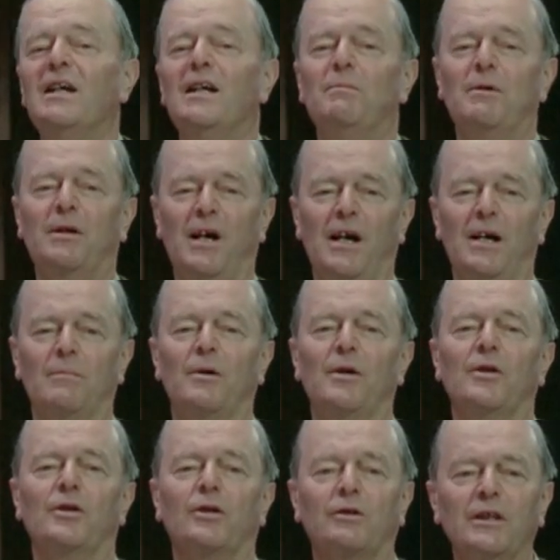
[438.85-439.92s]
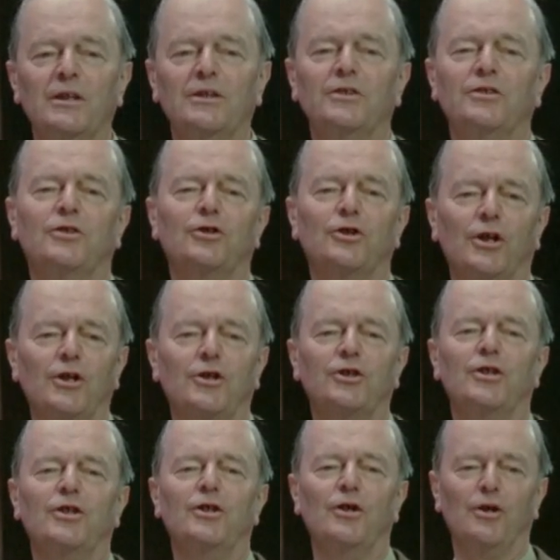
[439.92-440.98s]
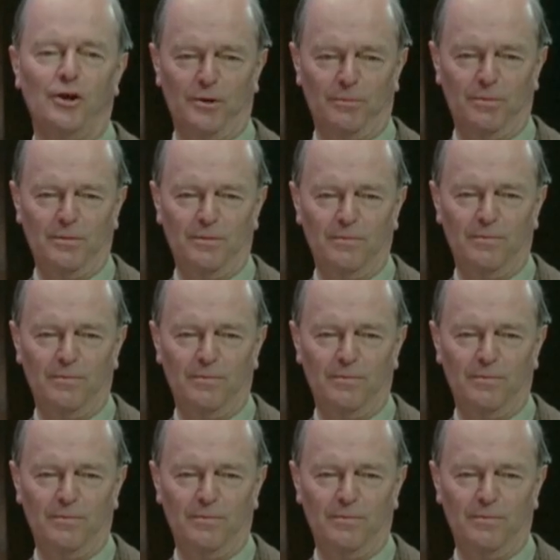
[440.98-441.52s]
it became the greatest church in Europe.